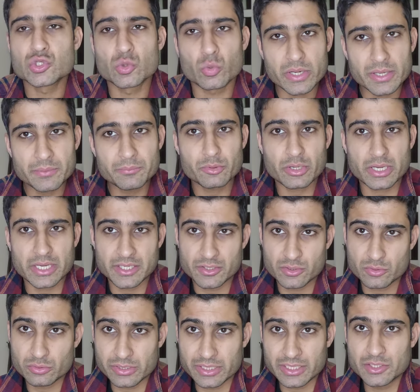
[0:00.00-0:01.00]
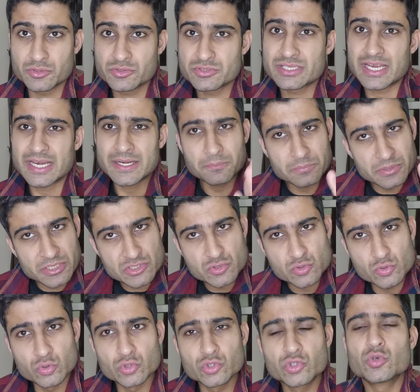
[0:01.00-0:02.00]
So what I'm trying to tell you is that
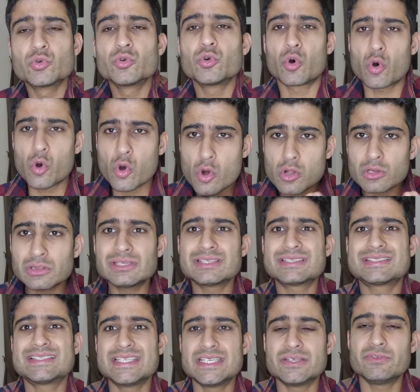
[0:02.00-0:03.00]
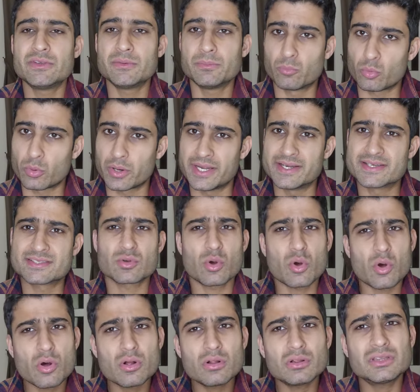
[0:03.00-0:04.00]
please go through all the CV
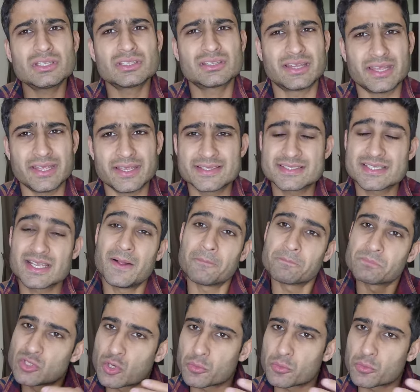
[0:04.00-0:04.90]
points, all the things,